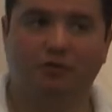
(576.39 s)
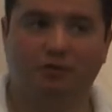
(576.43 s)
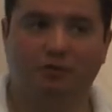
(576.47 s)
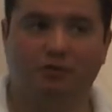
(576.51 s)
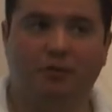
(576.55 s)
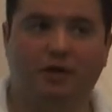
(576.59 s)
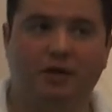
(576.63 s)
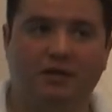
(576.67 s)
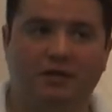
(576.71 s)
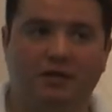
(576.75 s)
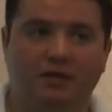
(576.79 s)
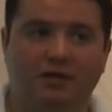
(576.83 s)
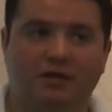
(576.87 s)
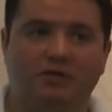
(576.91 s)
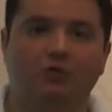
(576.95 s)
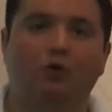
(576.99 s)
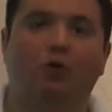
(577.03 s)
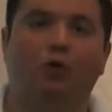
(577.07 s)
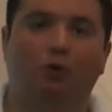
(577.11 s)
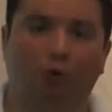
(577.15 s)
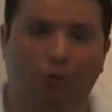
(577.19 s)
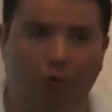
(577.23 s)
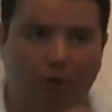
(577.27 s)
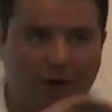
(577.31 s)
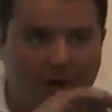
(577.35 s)
spiciness
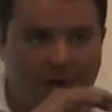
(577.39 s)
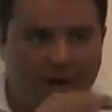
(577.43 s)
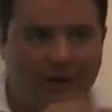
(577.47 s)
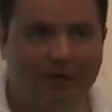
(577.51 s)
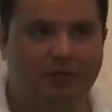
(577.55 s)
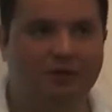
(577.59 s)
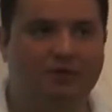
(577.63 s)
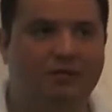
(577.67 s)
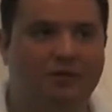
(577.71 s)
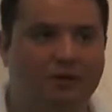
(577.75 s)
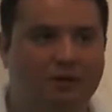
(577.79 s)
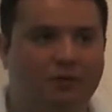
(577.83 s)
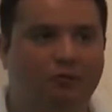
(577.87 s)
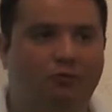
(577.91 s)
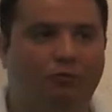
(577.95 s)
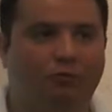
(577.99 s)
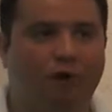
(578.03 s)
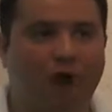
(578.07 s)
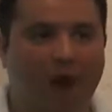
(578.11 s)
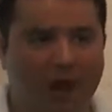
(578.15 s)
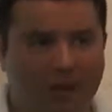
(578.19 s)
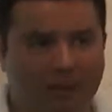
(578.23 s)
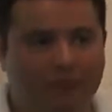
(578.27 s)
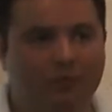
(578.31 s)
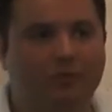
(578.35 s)
already
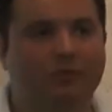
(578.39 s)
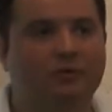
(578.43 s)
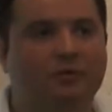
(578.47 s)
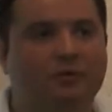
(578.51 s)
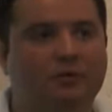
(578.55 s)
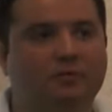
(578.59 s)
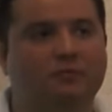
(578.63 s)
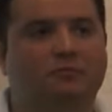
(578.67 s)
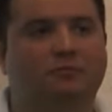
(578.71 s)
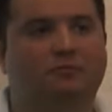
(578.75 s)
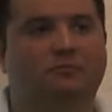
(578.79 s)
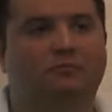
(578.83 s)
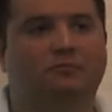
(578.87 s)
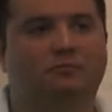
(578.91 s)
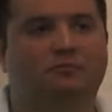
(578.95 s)
ripened,